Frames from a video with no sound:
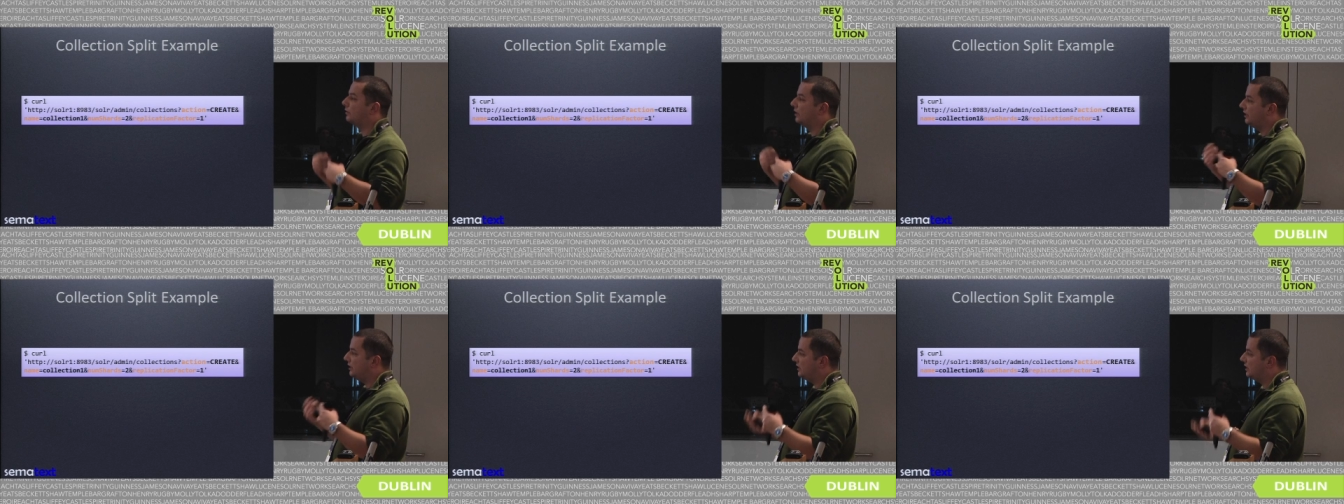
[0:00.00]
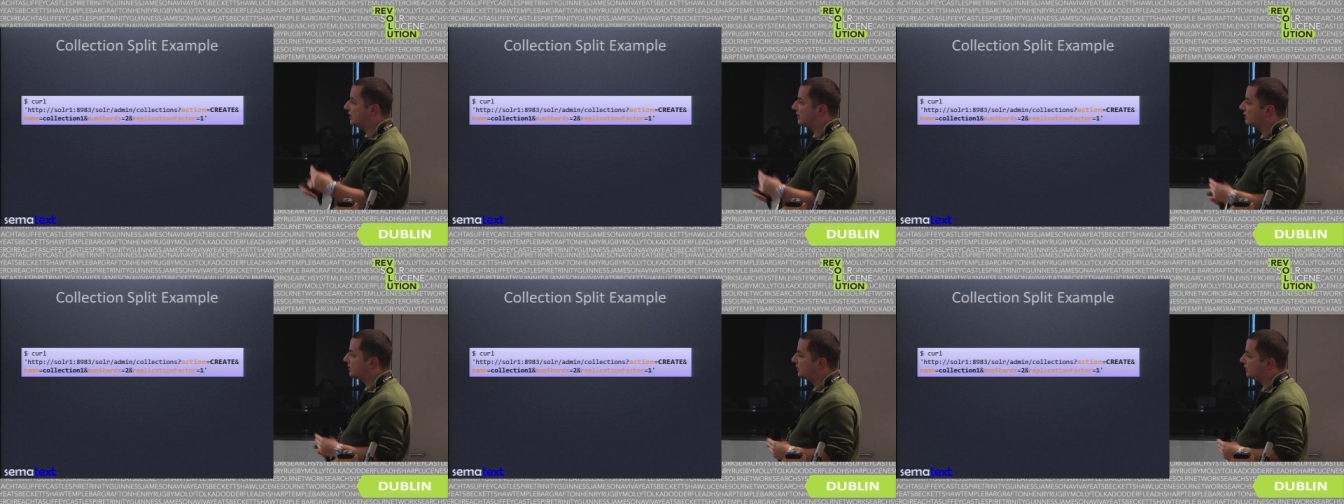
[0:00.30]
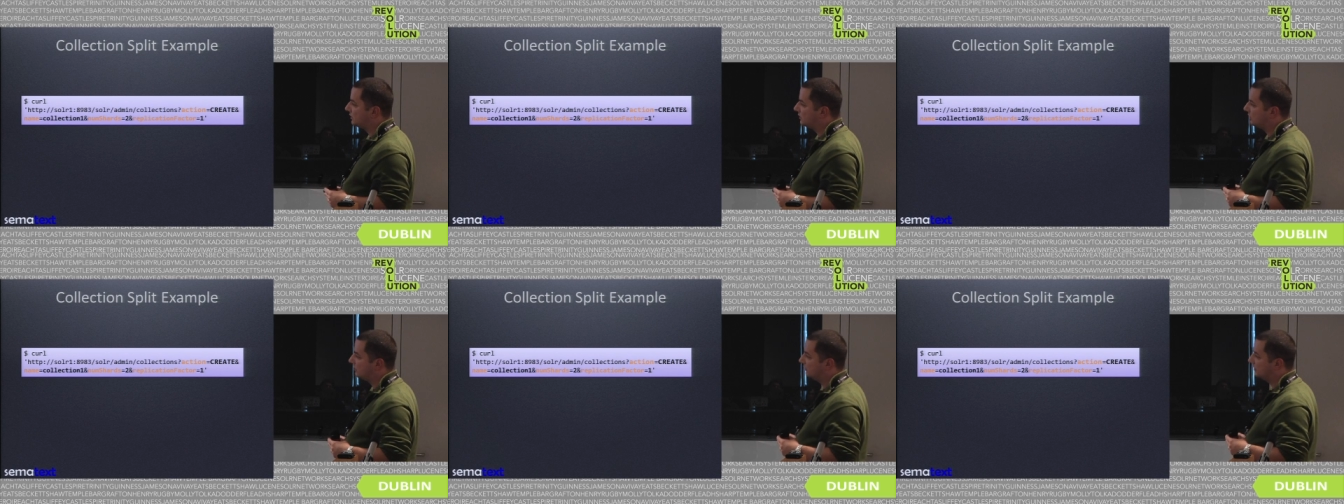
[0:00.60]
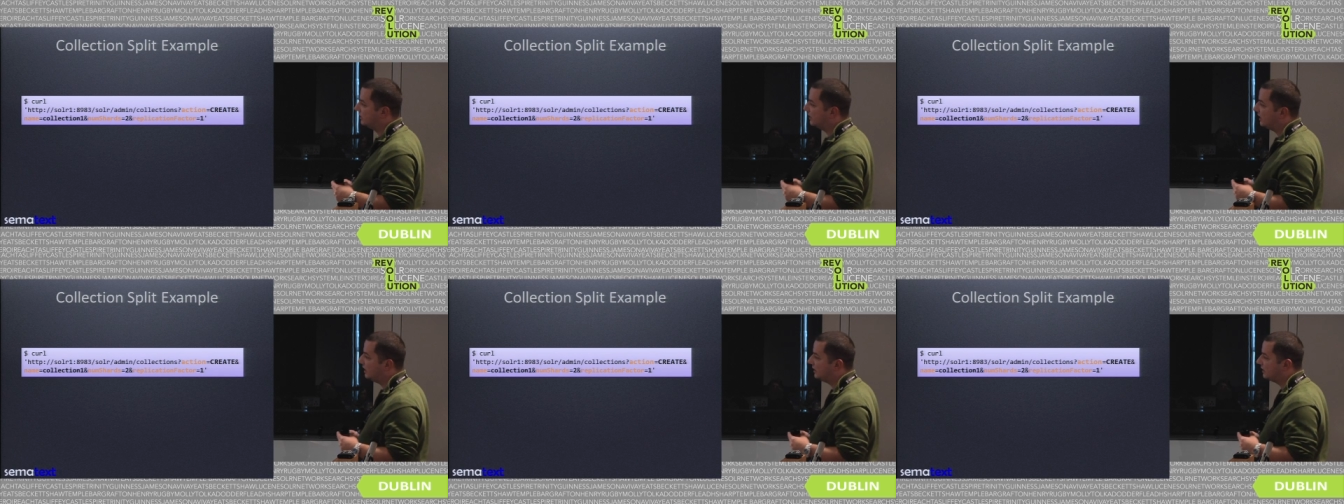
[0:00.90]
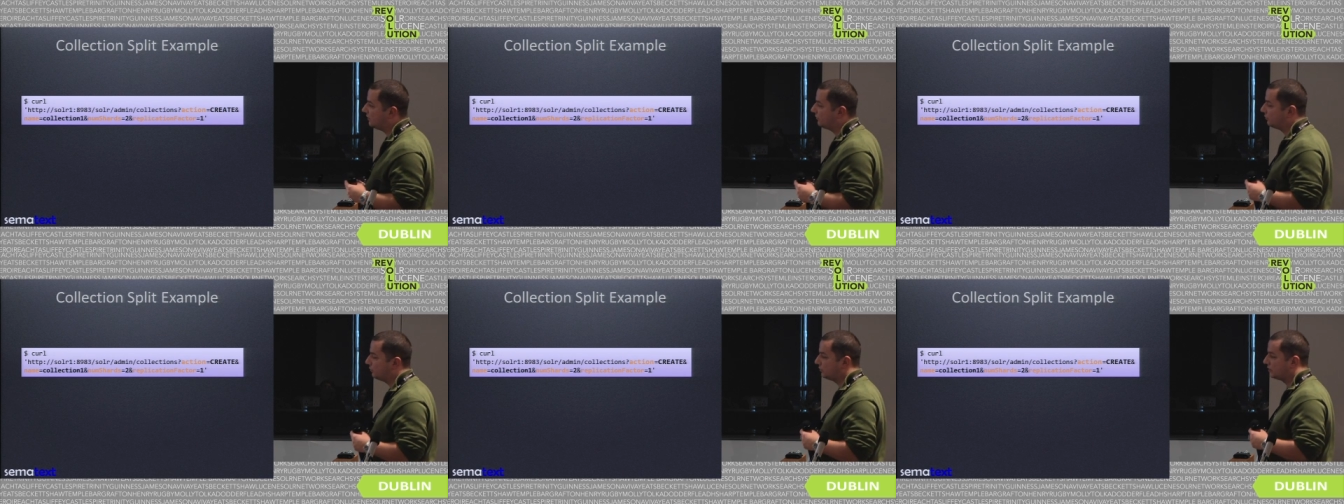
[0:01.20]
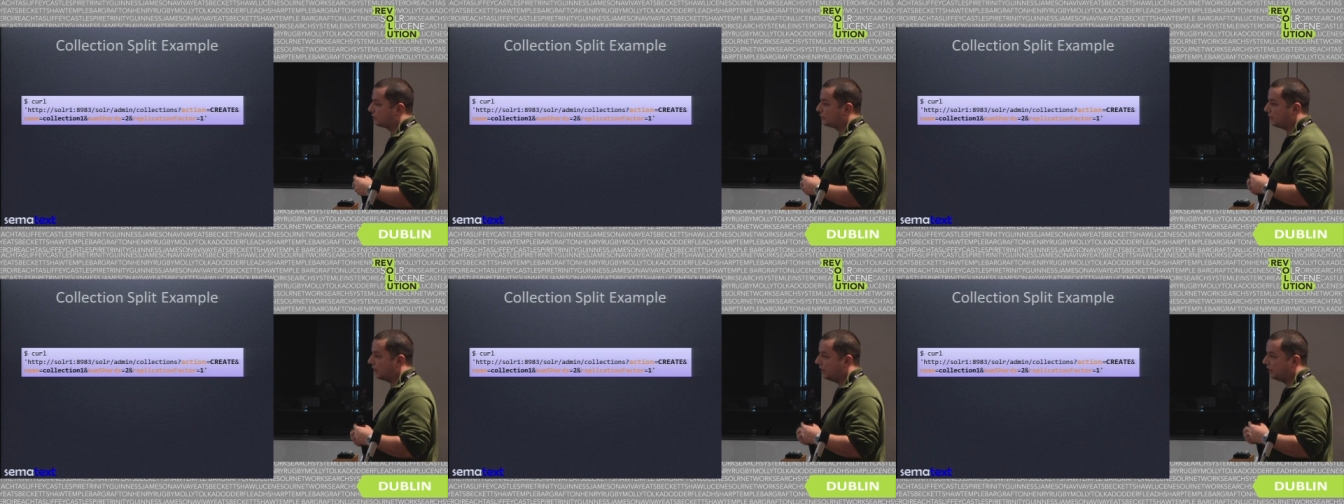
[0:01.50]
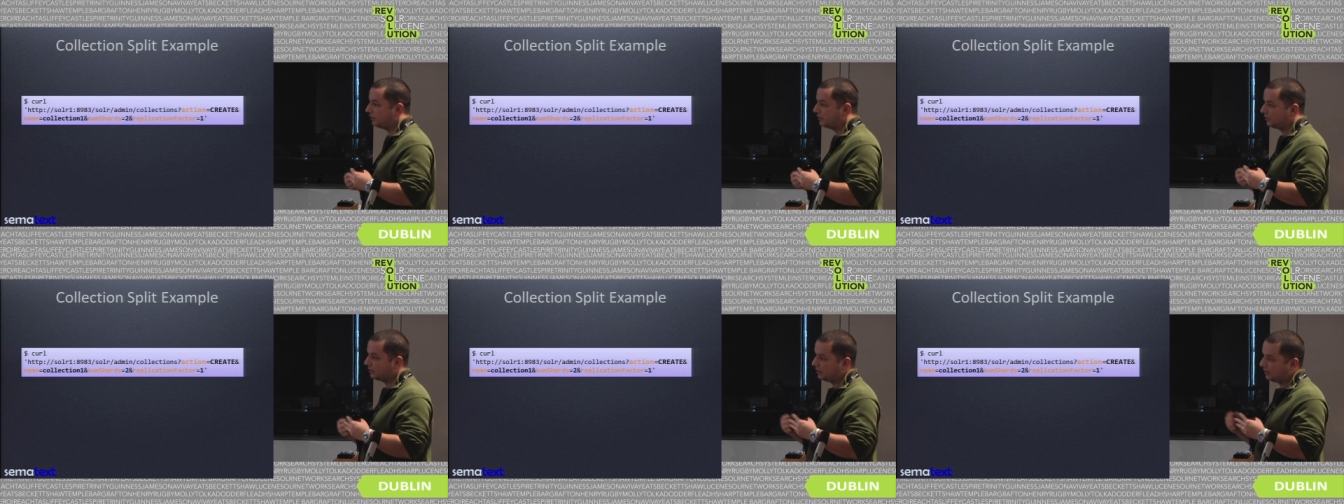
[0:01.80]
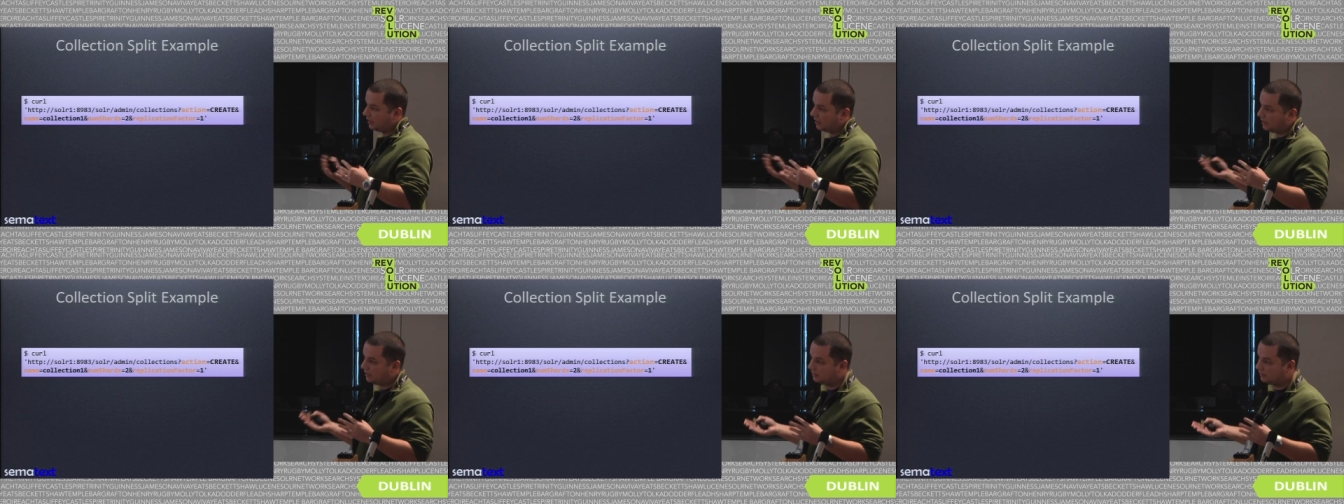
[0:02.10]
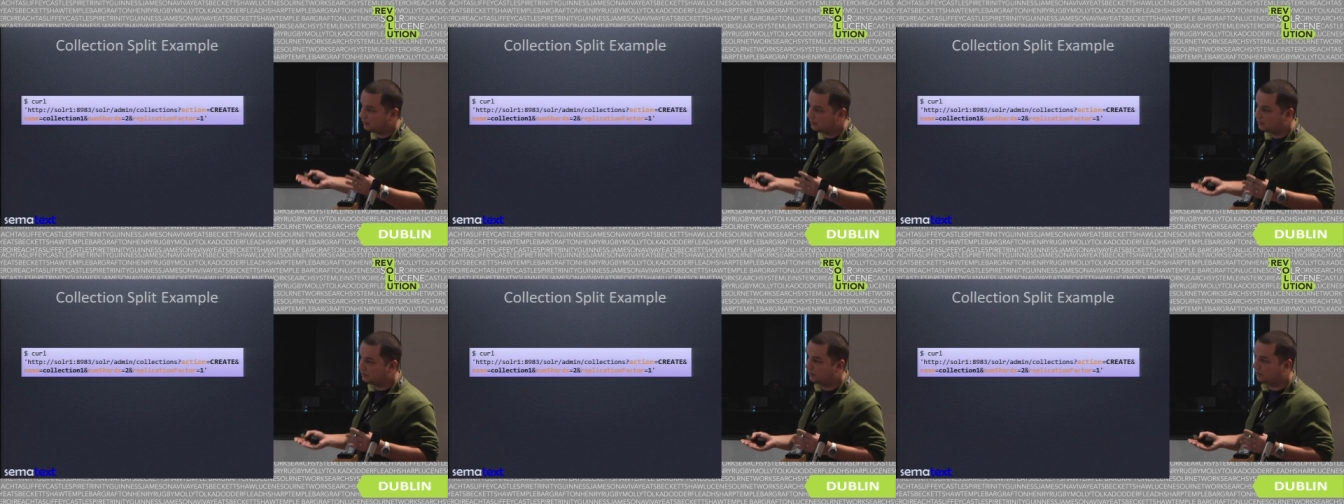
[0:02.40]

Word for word: reindex the data from scratch and